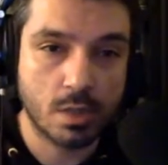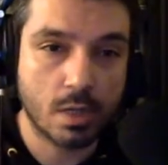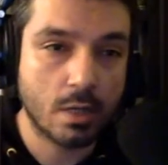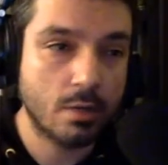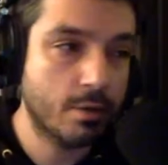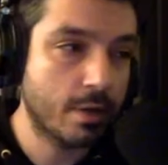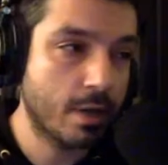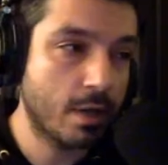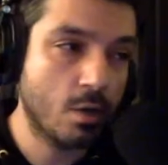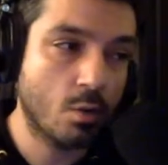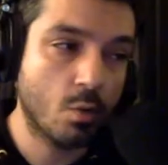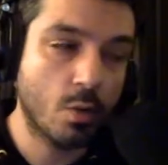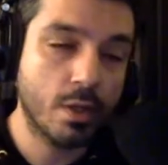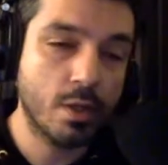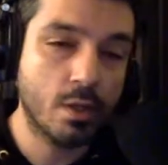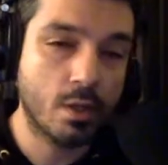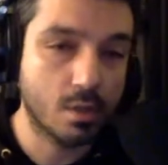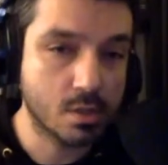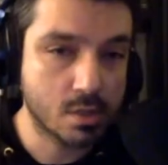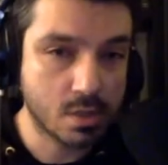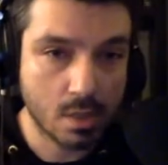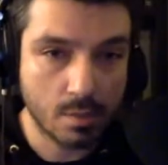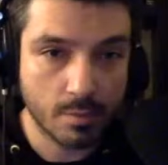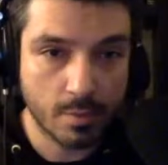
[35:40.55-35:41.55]
I don't care what
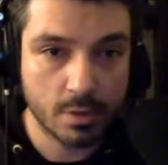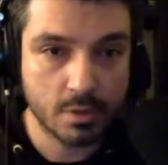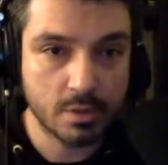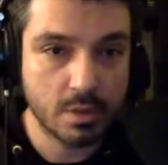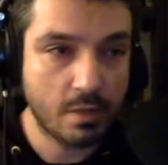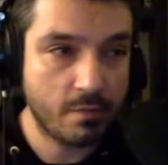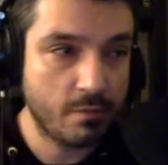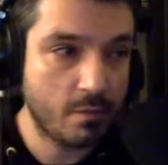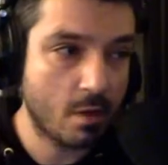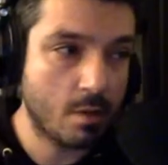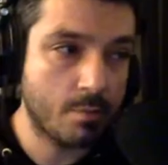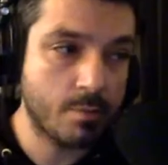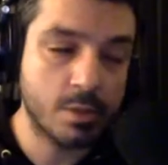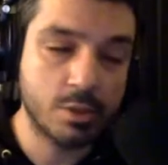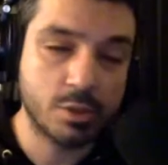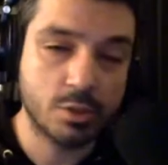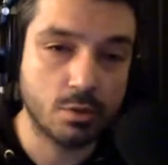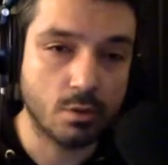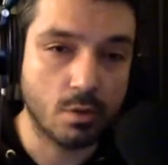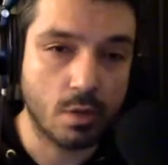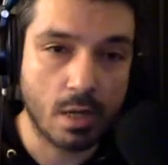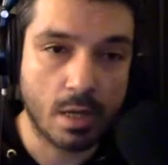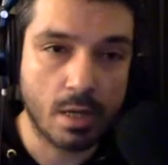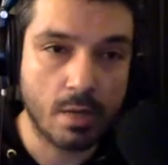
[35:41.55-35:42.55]
y'all say about Davion
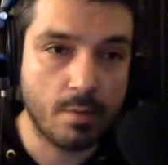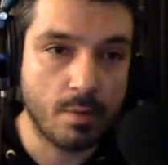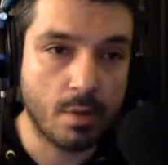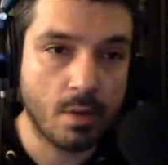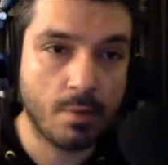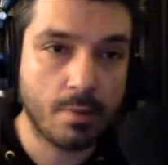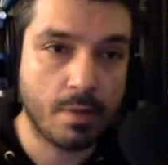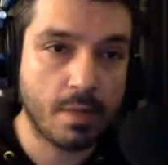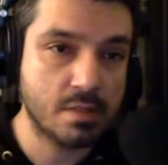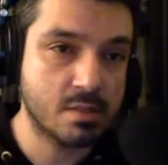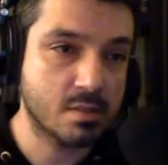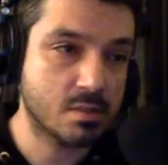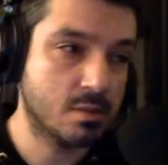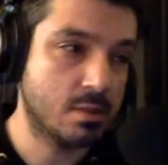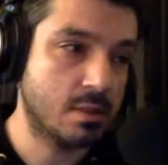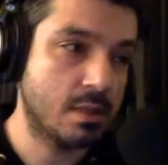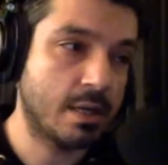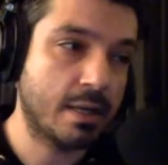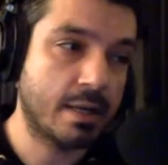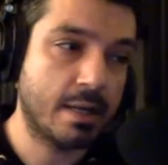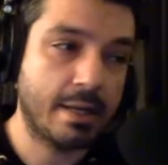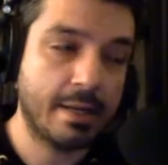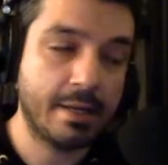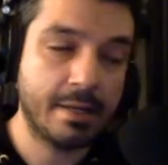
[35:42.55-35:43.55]
Mitchell. I am not penciling
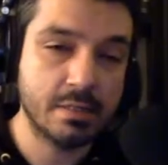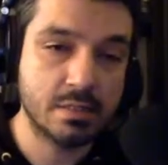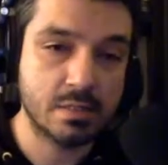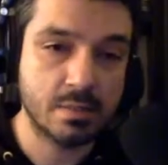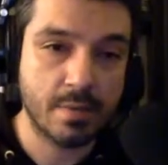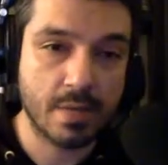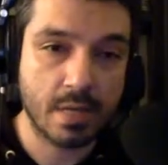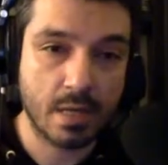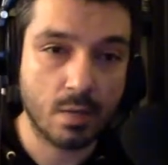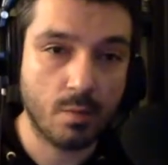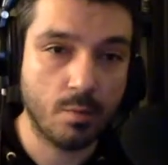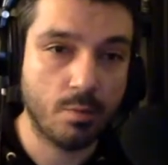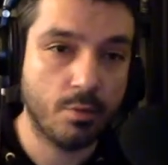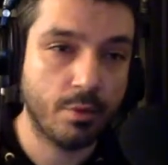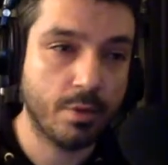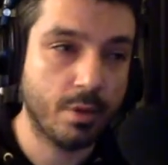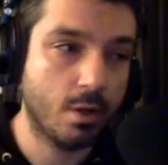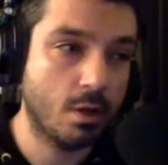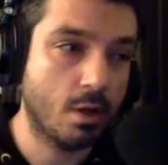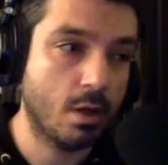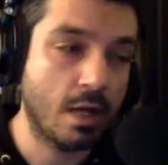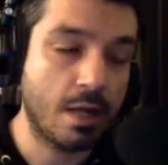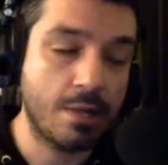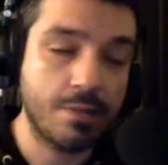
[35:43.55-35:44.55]
that guy in as a backup point
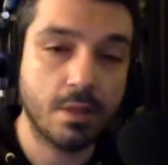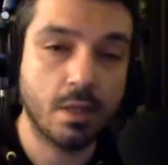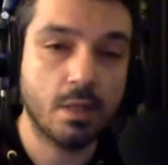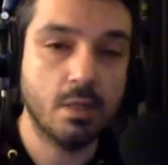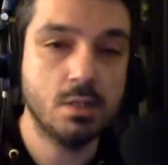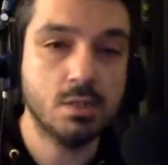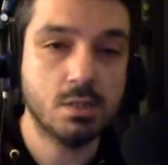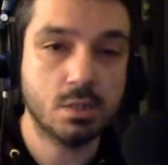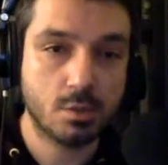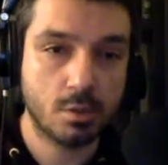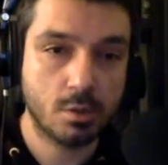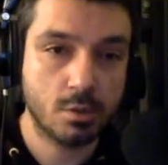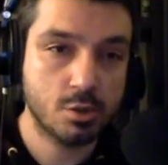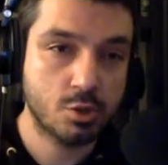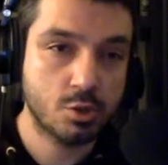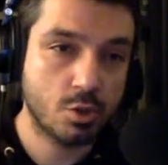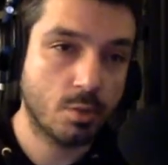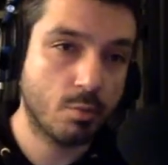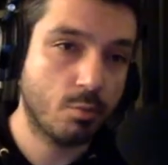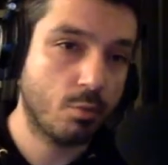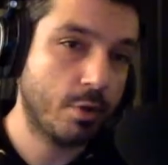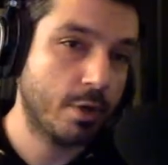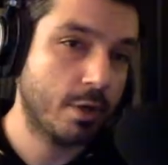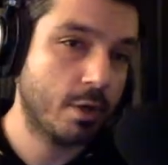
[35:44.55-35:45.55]
guard. I think he's a third
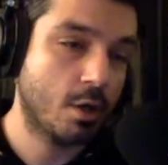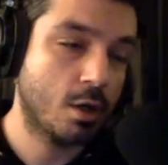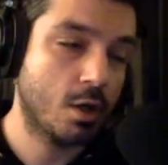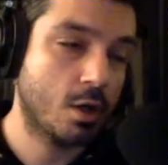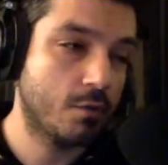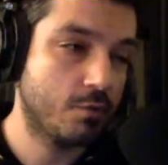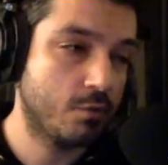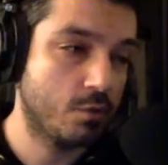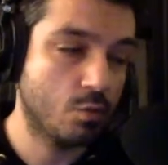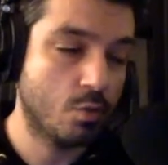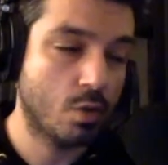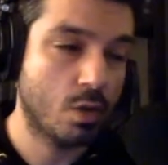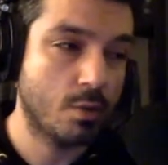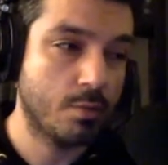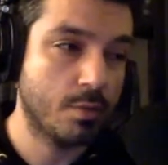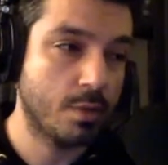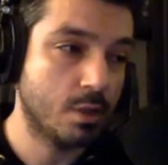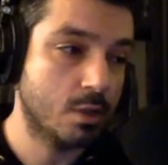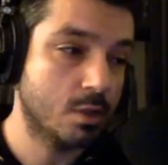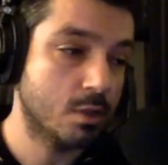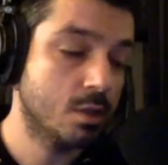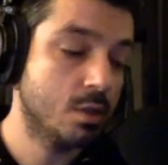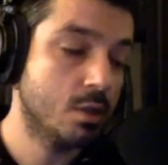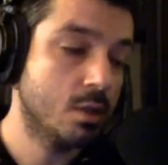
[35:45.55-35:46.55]
string point guard if you want to be
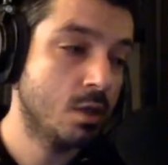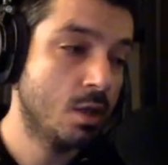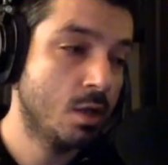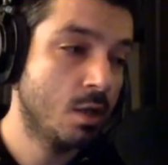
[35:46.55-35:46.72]
good.